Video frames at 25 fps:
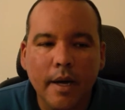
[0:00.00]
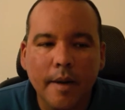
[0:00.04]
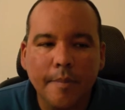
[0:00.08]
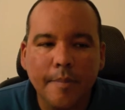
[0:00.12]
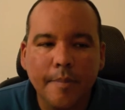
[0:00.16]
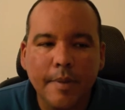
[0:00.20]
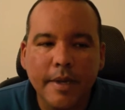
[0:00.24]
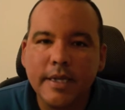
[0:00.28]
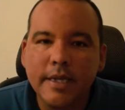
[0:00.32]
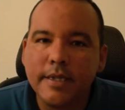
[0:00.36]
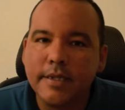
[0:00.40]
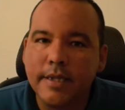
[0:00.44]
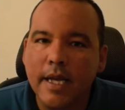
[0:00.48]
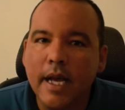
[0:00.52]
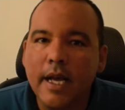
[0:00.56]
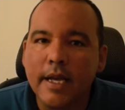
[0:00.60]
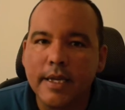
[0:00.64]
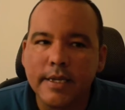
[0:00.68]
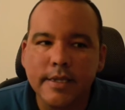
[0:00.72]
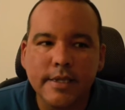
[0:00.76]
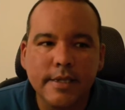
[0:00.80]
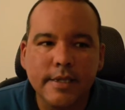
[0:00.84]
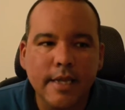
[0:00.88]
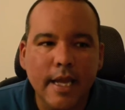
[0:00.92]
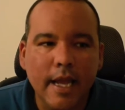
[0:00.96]
But it
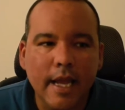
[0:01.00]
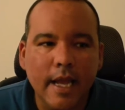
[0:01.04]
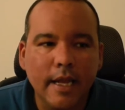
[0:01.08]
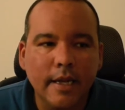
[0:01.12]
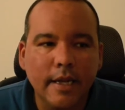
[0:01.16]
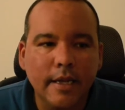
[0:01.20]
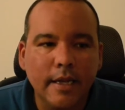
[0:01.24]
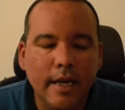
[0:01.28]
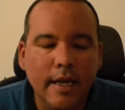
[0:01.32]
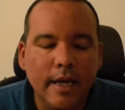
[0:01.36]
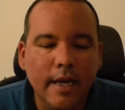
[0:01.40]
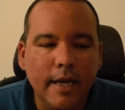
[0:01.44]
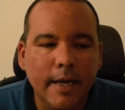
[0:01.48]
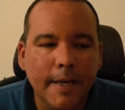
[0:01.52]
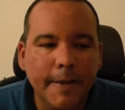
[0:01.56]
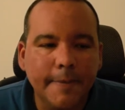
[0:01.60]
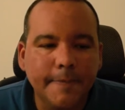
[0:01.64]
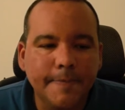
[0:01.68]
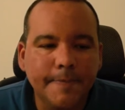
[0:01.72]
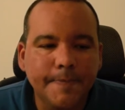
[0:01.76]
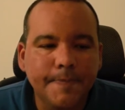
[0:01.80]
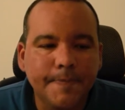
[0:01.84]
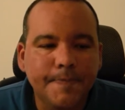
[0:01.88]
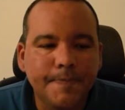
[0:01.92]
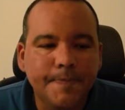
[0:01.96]
does, and
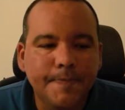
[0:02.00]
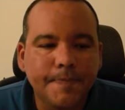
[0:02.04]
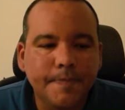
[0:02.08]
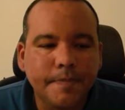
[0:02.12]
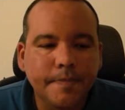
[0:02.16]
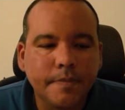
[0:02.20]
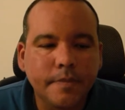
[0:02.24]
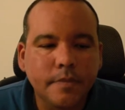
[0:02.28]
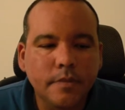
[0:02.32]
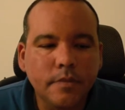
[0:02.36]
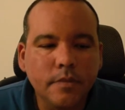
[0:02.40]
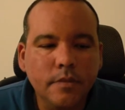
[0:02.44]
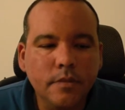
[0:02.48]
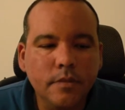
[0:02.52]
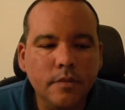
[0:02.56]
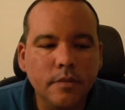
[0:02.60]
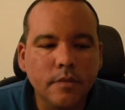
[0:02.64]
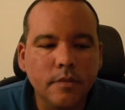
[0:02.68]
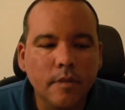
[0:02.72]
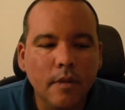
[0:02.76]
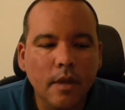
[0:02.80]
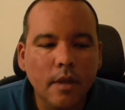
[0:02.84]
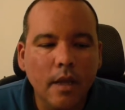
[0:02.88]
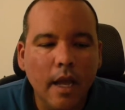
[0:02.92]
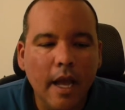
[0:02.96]

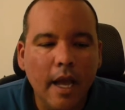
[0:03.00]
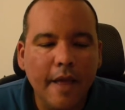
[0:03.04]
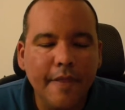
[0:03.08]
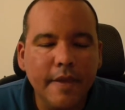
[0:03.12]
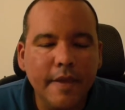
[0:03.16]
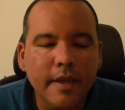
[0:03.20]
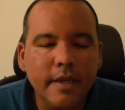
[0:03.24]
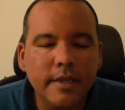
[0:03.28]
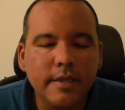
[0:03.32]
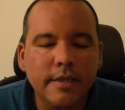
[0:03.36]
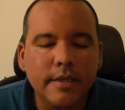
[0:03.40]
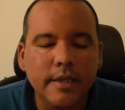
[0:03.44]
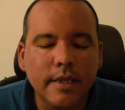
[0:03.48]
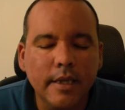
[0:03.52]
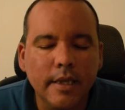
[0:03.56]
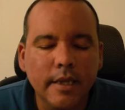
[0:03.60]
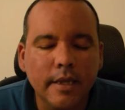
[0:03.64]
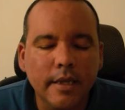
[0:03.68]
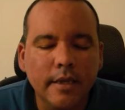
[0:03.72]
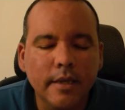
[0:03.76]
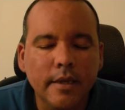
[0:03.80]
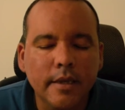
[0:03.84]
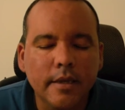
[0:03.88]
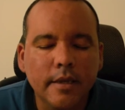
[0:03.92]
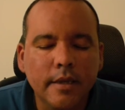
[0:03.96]
I think
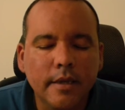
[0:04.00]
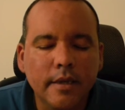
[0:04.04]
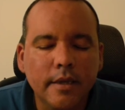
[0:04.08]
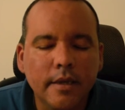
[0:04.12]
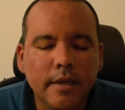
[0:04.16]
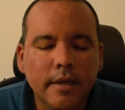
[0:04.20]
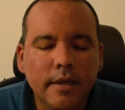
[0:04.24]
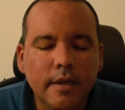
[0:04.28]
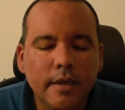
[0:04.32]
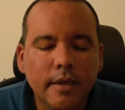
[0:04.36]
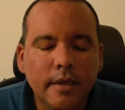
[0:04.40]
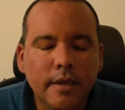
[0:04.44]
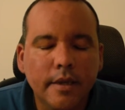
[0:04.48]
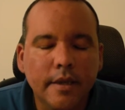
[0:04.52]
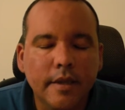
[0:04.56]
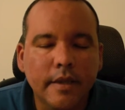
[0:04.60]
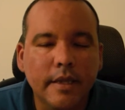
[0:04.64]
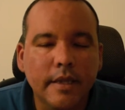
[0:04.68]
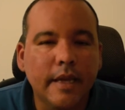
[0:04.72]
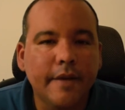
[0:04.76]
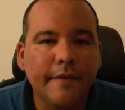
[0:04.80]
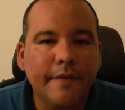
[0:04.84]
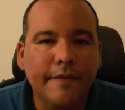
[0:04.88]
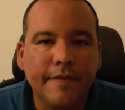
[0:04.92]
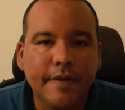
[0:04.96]
seeing
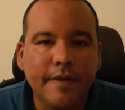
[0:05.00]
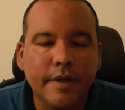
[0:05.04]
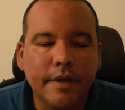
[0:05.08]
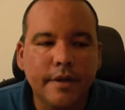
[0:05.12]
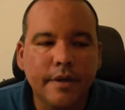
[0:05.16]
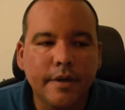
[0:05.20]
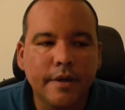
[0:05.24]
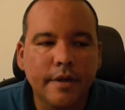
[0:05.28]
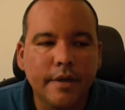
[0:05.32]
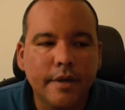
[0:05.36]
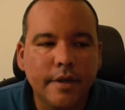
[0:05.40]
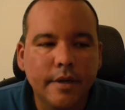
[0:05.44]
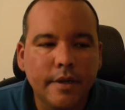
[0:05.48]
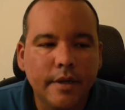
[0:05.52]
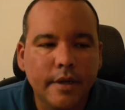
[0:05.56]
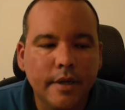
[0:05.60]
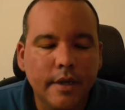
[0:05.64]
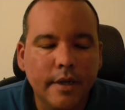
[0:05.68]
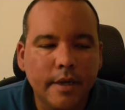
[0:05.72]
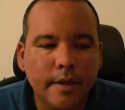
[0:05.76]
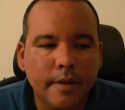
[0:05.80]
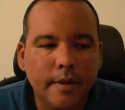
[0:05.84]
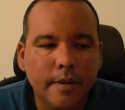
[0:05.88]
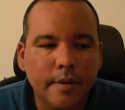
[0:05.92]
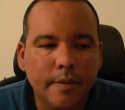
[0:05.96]
that fear
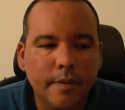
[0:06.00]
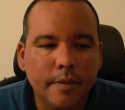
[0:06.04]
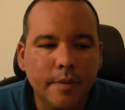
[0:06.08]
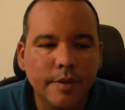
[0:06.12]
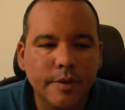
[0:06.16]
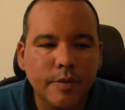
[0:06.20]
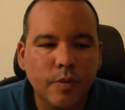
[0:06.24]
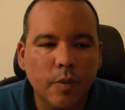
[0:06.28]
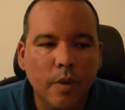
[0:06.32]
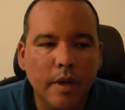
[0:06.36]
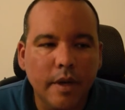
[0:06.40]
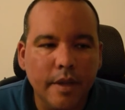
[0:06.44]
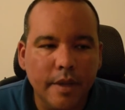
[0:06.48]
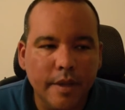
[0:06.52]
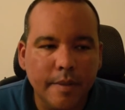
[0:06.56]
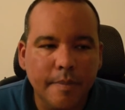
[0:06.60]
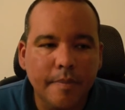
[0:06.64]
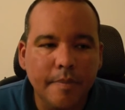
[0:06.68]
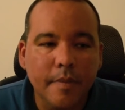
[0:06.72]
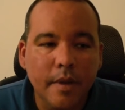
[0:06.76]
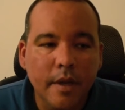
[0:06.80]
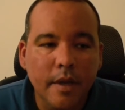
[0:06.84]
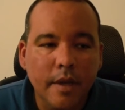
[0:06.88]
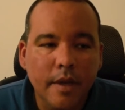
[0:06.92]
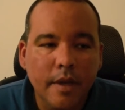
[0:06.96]
was one of the,
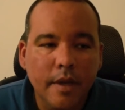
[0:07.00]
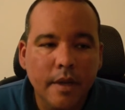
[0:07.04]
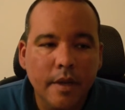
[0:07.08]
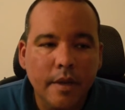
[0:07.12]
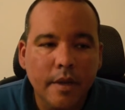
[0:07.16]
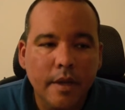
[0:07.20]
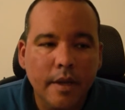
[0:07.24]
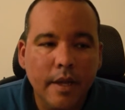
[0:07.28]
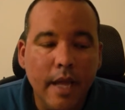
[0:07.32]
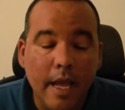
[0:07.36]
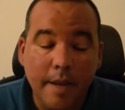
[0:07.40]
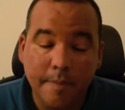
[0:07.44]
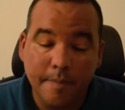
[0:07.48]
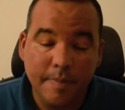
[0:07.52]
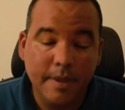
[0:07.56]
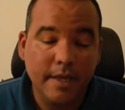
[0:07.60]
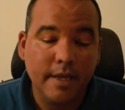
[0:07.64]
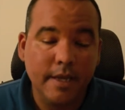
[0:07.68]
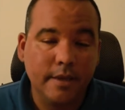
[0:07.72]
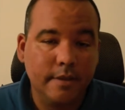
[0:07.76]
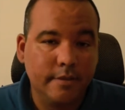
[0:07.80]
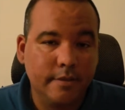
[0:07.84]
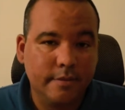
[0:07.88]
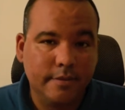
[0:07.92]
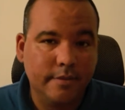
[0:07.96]
and
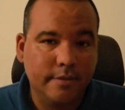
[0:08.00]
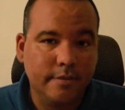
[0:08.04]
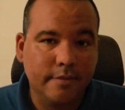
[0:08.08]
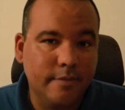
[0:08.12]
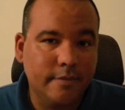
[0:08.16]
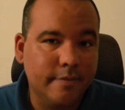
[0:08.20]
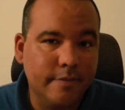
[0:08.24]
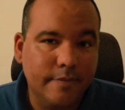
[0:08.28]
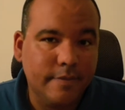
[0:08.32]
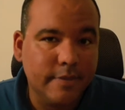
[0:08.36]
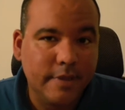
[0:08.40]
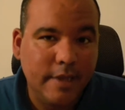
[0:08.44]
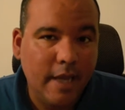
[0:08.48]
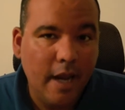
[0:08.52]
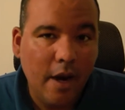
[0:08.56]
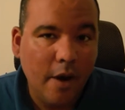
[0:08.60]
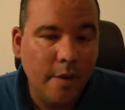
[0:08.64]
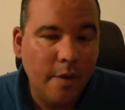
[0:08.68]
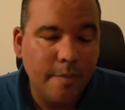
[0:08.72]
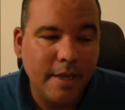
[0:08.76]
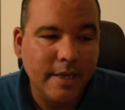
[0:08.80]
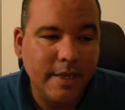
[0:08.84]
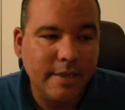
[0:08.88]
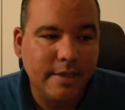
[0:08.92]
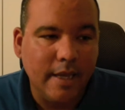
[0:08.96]
being
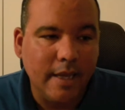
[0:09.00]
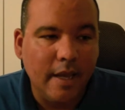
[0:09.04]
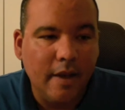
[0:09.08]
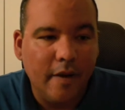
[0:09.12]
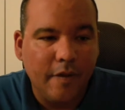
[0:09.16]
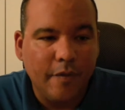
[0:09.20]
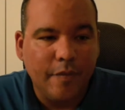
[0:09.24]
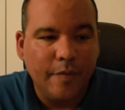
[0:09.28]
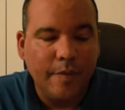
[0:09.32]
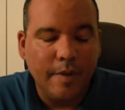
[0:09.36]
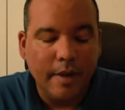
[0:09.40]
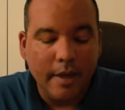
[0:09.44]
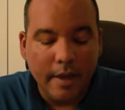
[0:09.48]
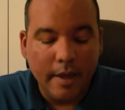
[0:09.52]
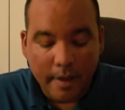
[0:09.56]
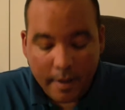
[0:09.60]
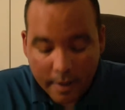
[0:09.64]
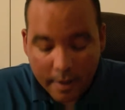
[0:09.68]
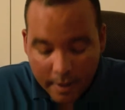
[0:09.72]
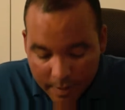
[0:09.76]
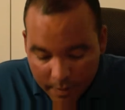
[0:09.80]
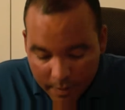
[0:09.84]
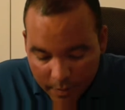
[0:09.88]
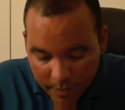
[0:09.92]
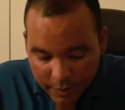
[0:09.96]
scared myself
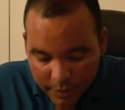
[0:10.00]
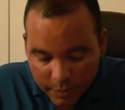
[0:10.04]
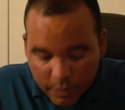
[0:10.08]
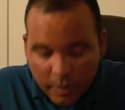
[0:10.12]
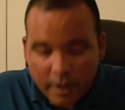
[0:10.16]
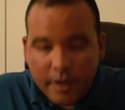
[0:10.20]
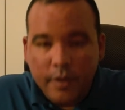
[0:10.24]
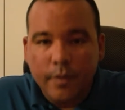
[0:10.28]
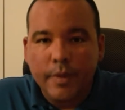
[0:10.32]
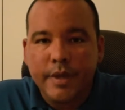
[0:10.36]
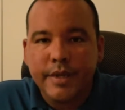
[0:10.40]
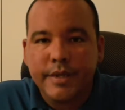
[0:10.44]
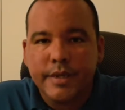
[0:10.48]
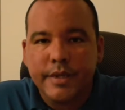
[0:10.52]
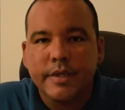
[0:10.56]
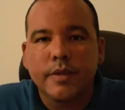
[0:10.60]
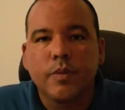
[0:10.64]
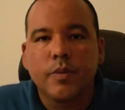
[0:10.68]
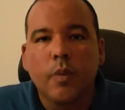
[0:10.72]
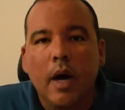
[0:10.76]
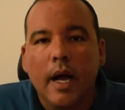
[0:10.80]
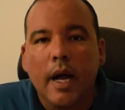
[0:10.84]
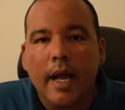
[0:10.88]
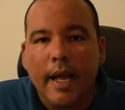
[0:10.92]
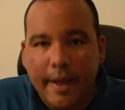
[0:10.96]
was one of the reasons
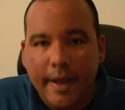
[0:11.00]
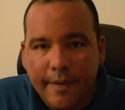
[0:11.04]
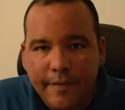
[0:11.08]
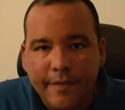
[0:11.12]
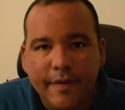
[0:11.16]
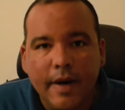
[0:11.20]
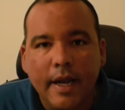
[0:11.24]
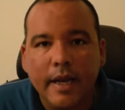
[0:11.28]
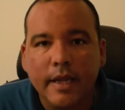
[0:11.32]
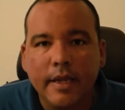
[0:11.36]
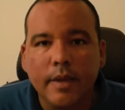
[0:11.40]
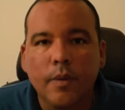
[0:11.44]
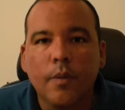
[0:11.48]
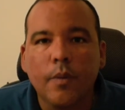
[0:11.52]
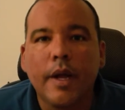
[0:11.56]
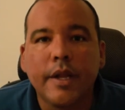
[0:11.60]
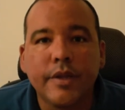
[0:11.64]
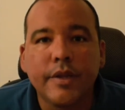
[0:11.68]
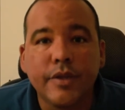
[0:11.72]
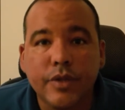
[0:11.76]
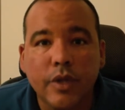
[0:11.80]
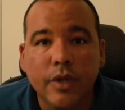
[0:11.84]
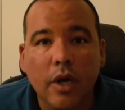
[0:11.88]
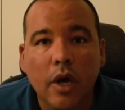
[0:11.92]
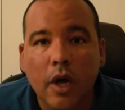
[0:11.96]
why I finally went
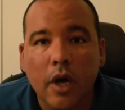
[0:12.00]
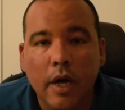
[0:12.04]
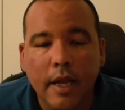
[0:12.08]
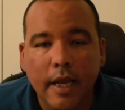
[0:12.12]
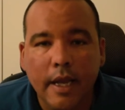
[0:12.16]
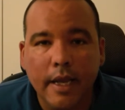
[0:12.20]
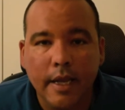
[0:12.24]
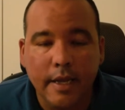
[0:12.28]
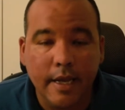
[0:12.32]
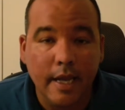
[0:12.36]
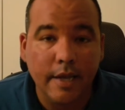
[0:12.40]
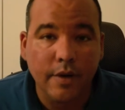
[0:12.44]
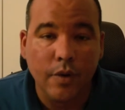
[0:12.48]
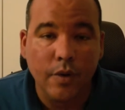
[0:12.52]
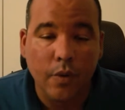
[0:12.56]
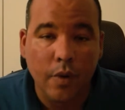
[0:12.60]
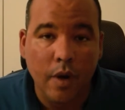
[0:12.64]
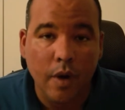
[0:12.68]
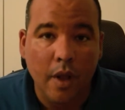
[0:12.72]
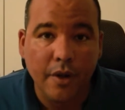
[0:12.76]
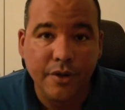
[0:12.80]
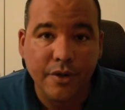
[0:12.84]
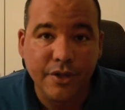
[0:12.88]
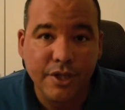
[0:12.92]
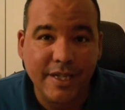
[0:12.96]
and saw an
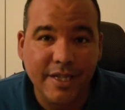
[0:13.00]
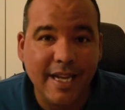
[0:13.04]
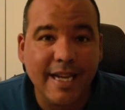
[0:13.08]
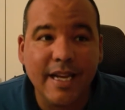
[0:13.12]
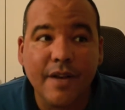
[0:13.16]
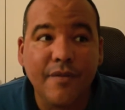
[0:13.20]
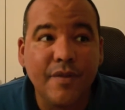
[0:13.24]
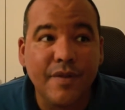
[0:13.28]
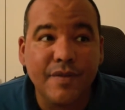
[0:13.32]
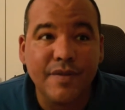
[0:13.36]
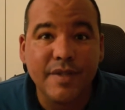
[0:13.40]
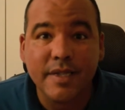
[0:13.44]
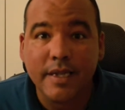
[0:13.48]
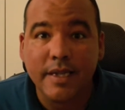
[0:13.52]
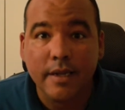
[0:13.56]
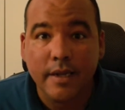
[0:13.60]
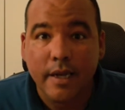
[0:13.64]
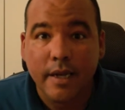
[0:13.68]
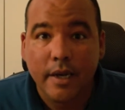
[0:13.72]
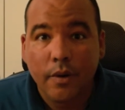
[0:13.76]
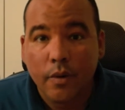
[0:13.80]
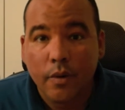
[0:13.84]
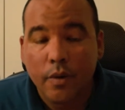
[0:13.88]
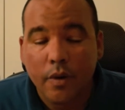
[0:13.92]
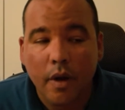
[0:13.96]
endocrinologist. I'd never even seen
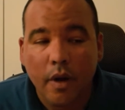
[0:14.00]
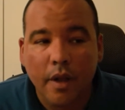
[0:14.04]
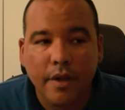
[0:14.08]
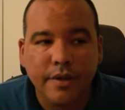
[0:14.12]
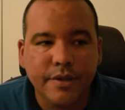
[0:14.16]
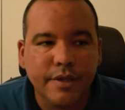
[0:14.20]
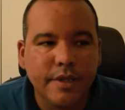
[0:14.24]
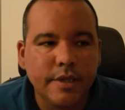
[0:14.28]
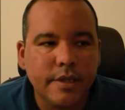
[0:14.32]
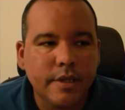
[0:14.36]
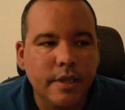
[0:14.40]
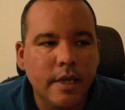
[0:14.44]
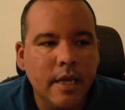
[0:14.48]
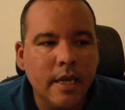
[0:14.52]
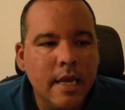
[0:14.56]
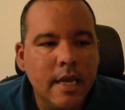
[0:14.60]
an endocrinologist,